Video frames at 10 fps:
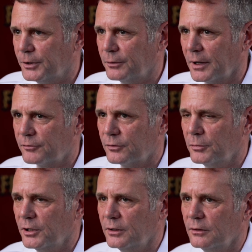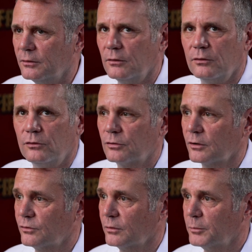You have to be
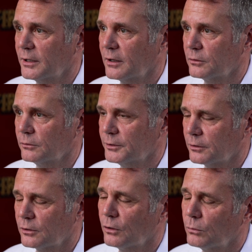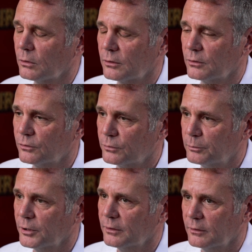trusted by not only your coworkers,
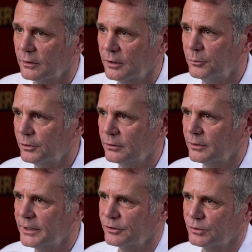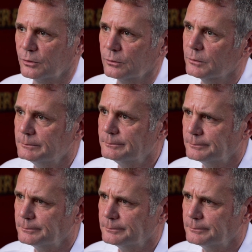but the community as a whole.